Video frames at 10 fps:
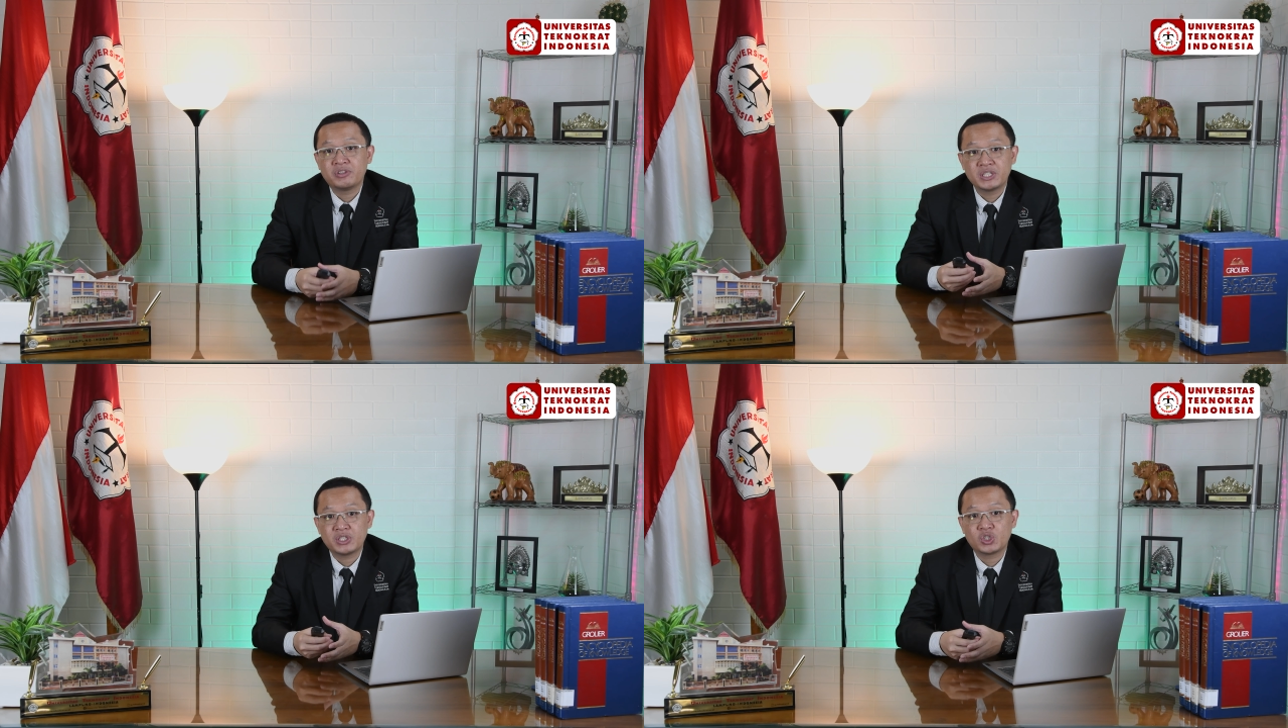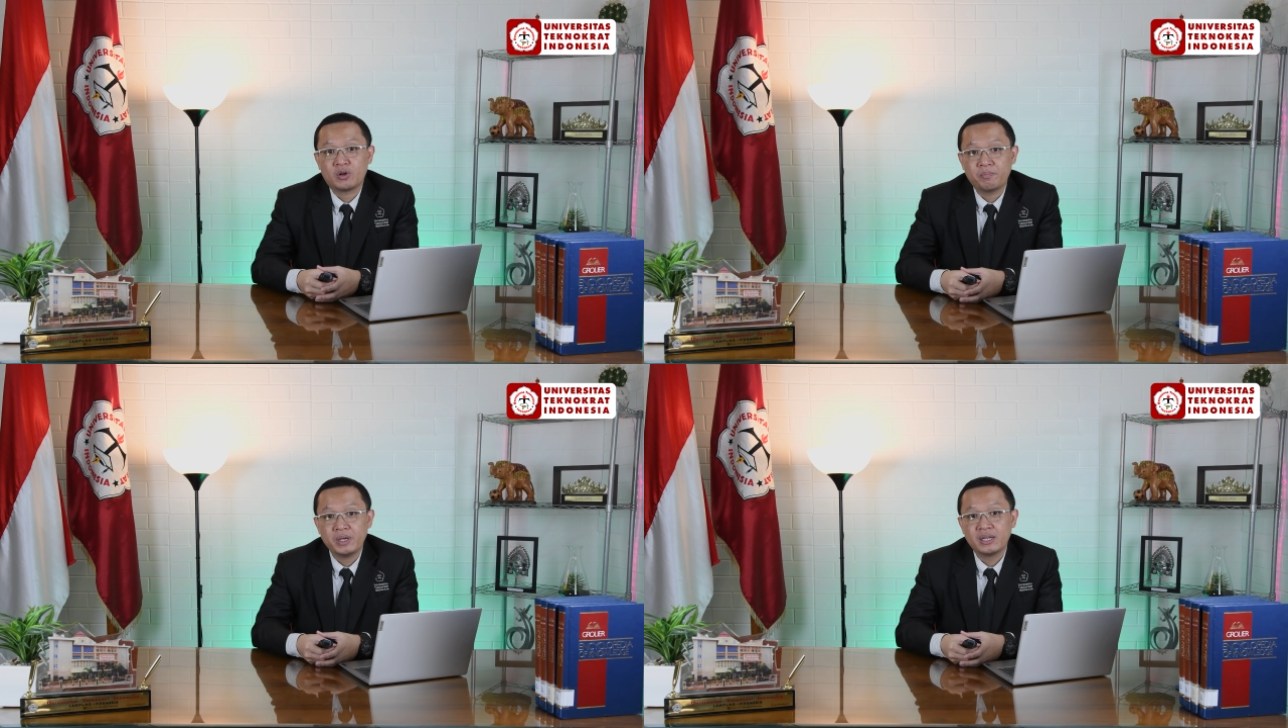research
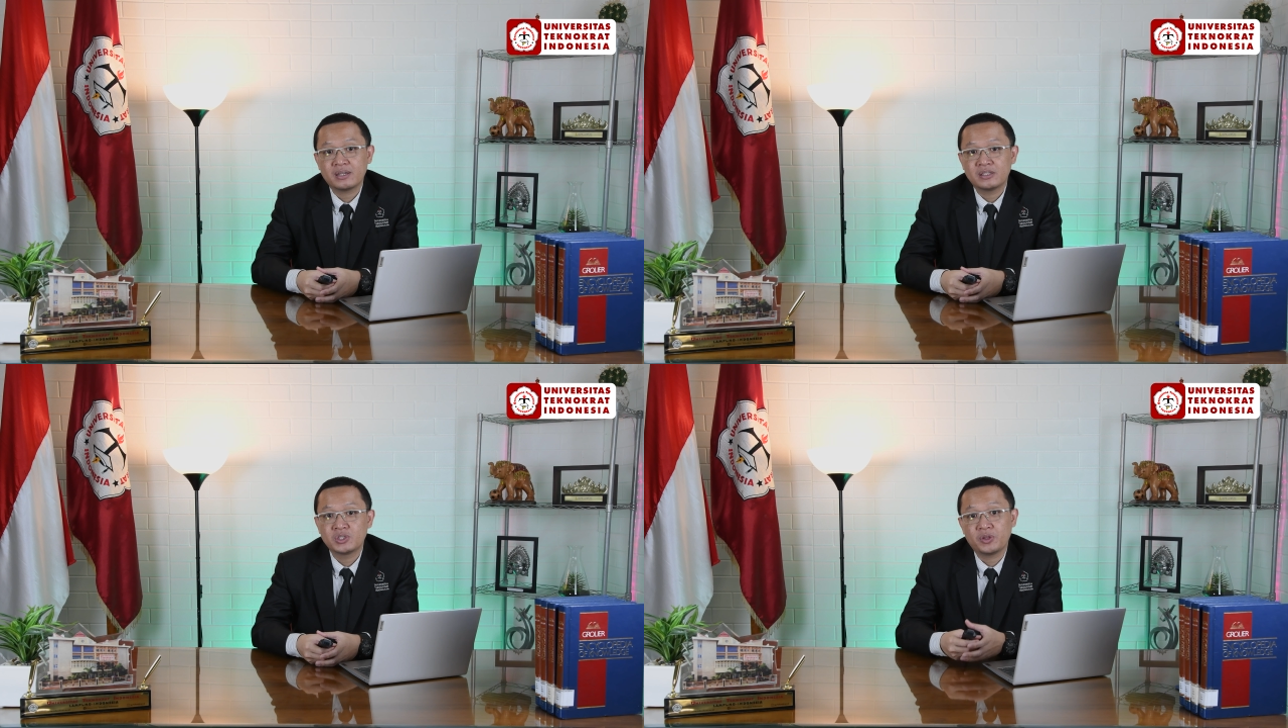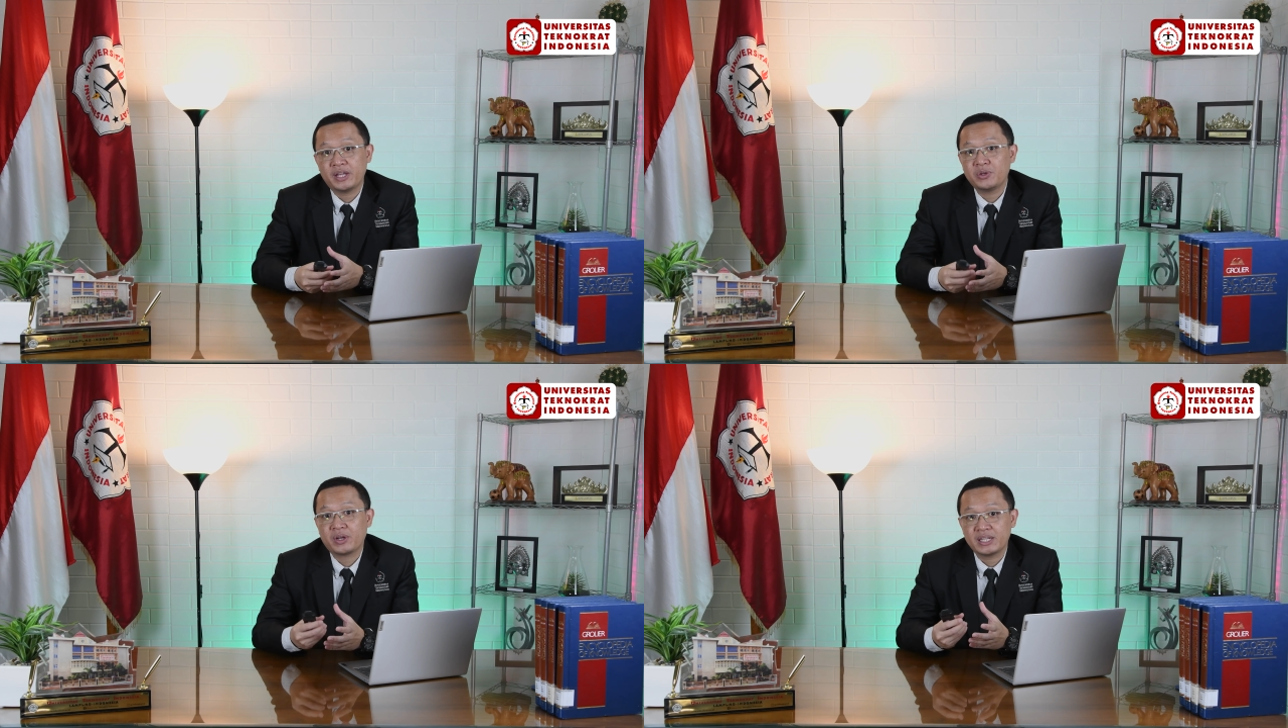topic so
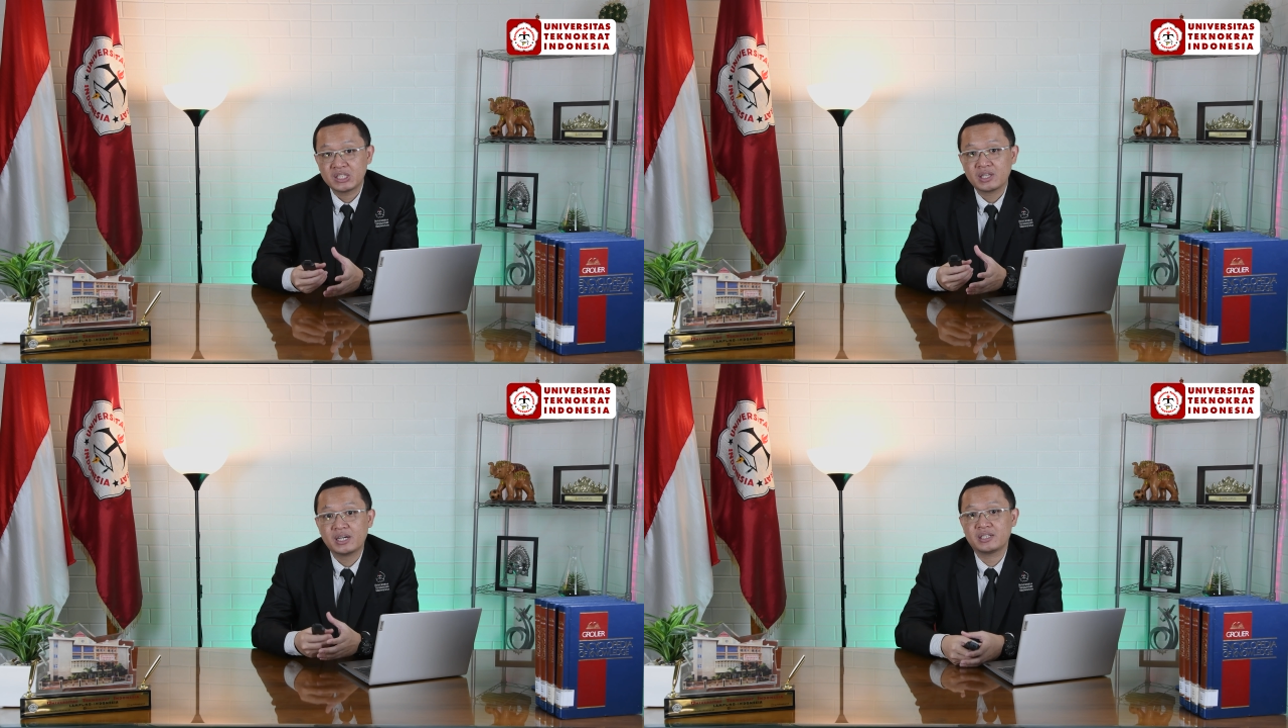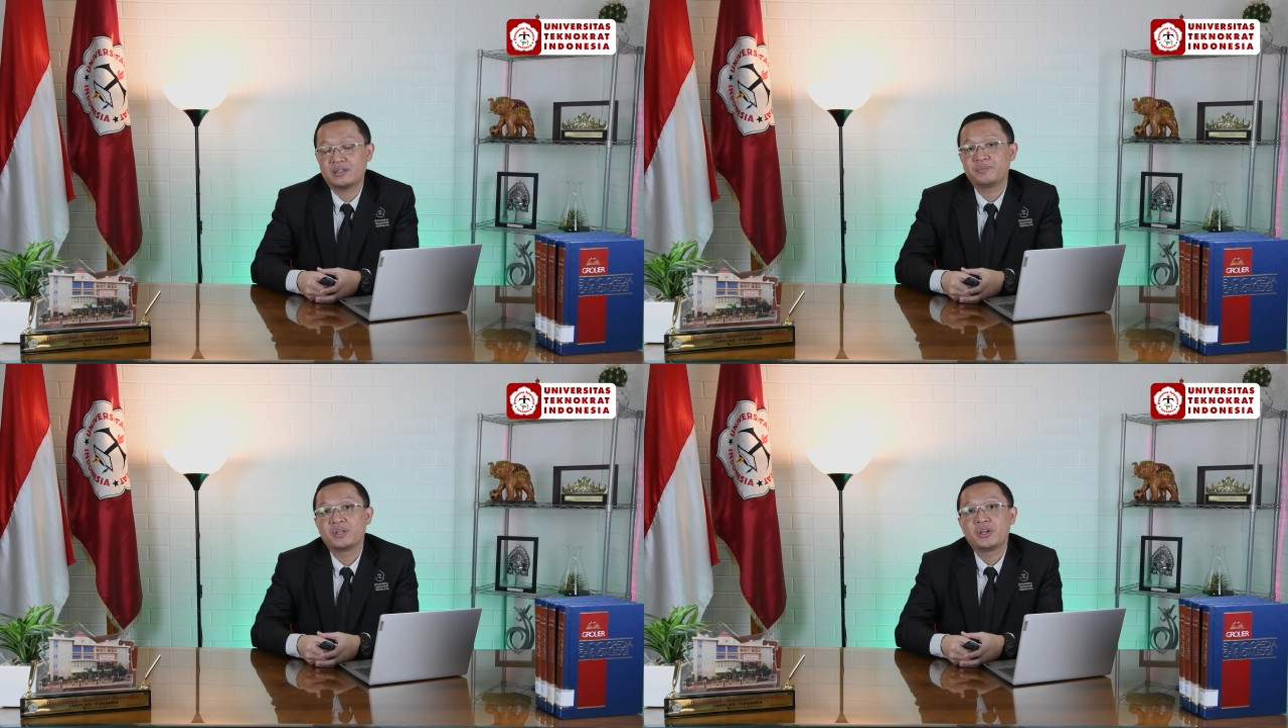then you can start